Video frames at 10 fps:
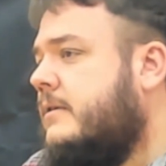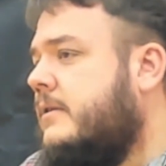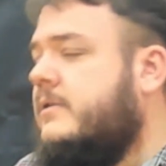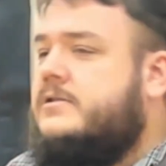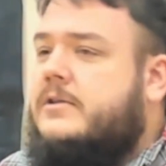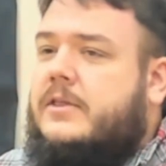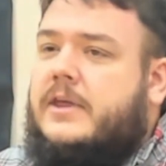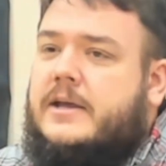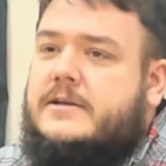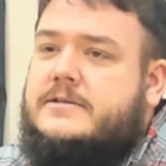Those are
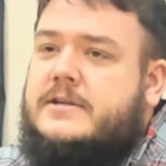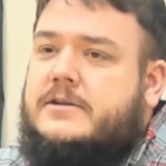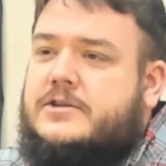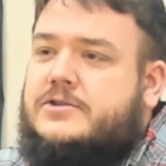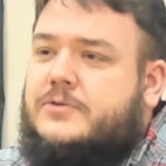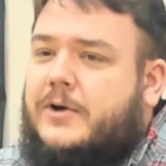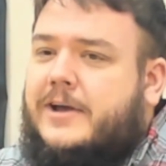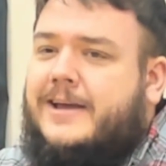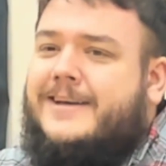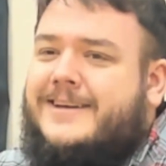the things that destroy.
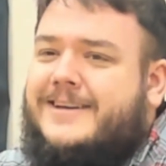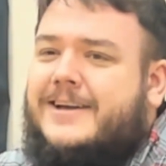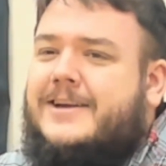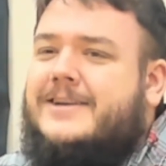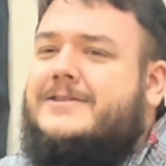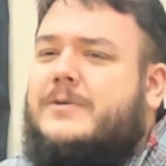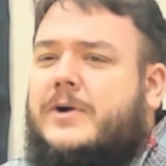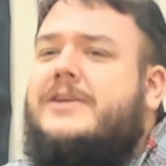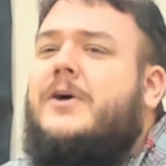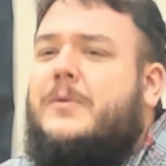Where
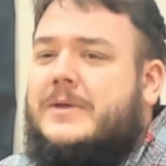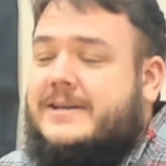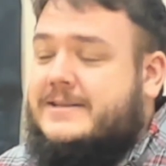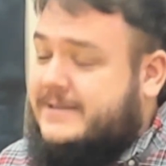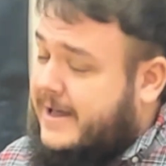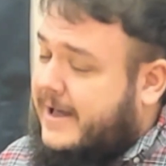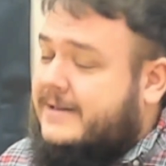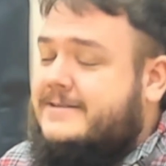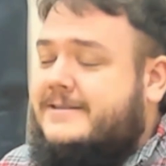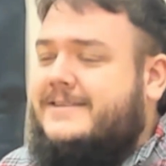are you going with this? Yeah,
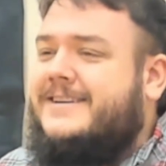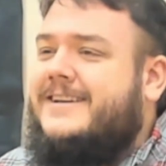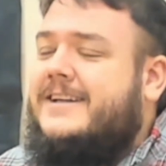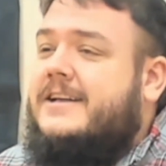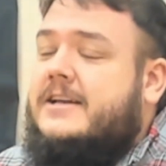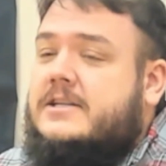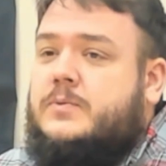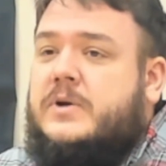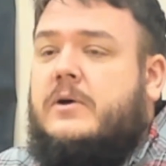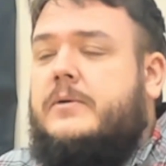it's
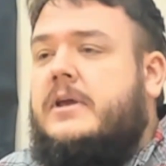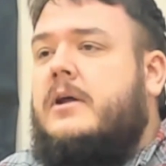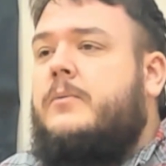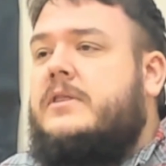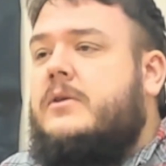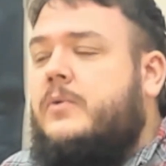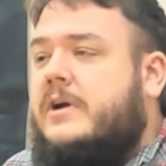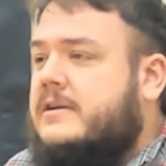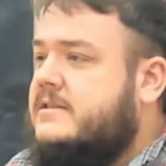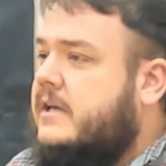real. You know what the
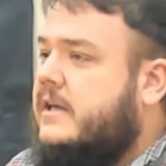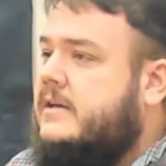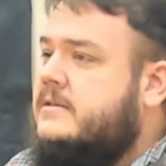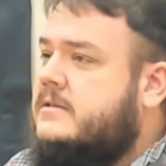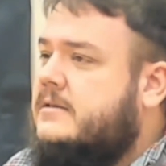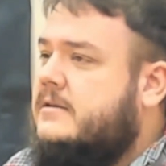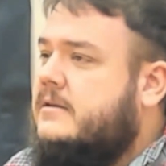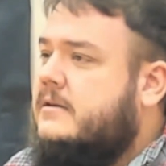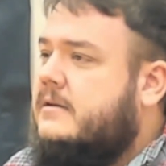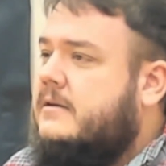weirdest thing
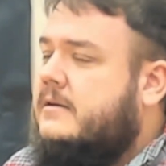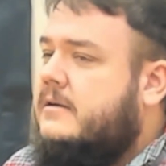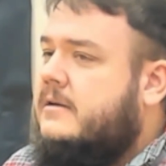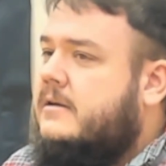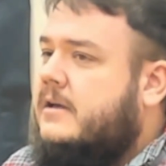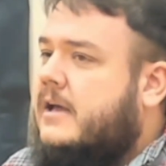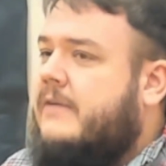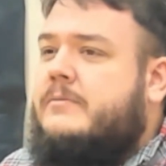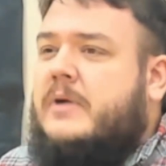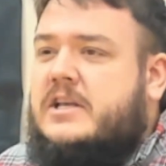is?
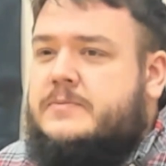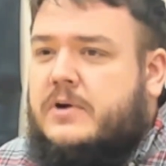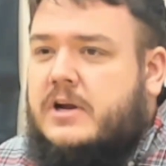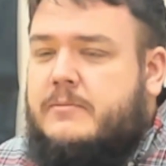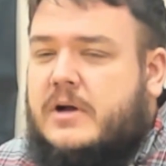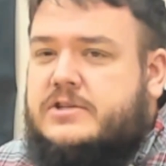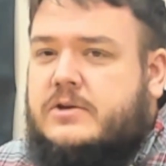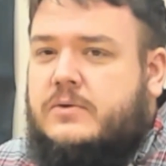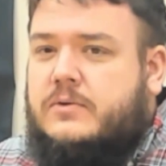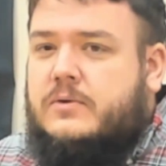Everybody's pretty much
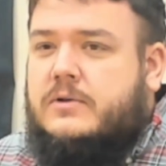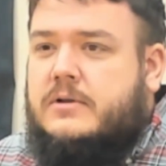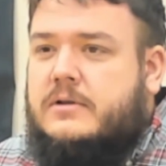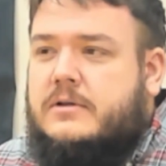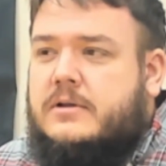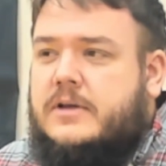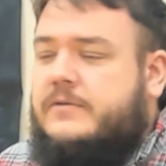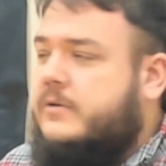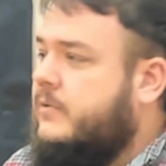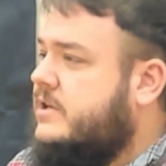cool
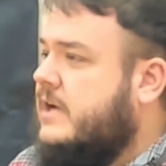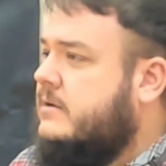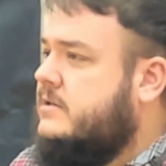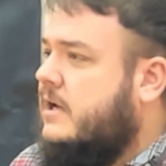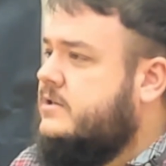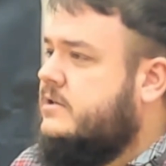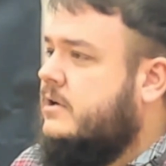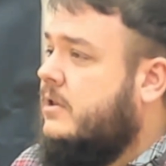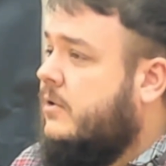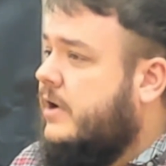if you reach out and touch the
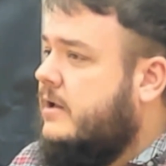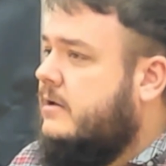glory.